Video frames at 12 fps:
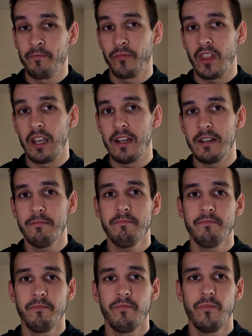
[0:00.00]

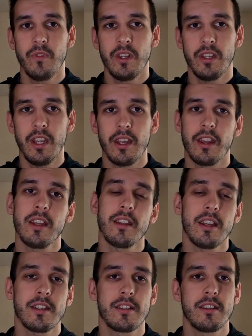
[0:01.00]
yeah,
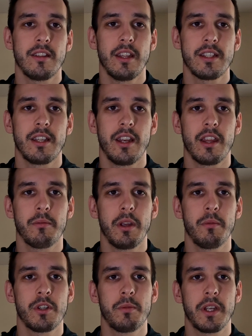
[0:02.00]
that's another way
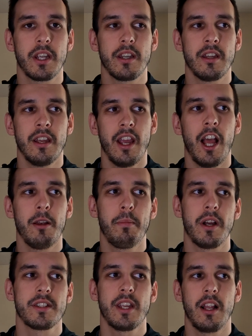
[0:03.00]
which we can help
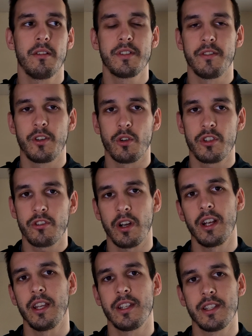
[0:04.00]
ourselves. If you're
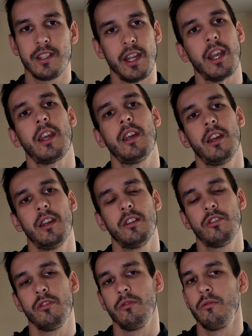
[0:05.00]
struggling to stick
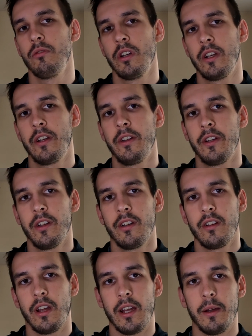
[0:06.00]
to
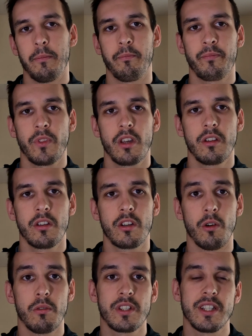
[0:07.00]

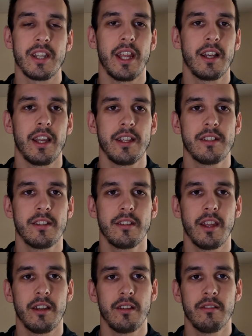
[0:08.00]
goals and deadlines,
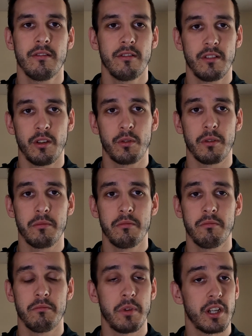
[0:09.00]
then you
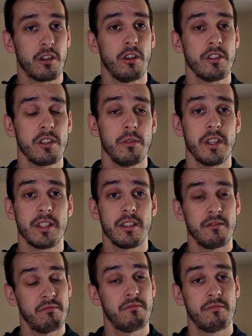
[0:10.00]
can make a consequence
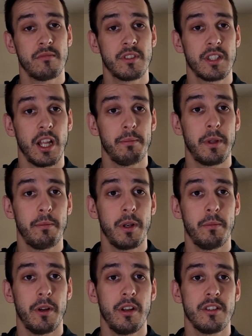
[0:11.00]
and tell people
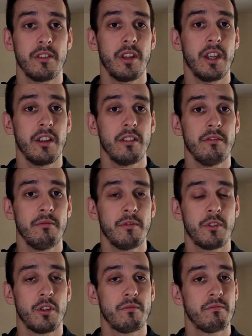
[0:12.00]
about it so they can
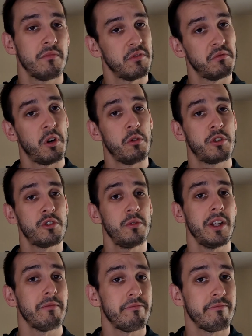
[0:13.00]
hold you to
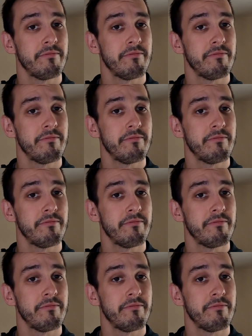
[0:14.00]
it.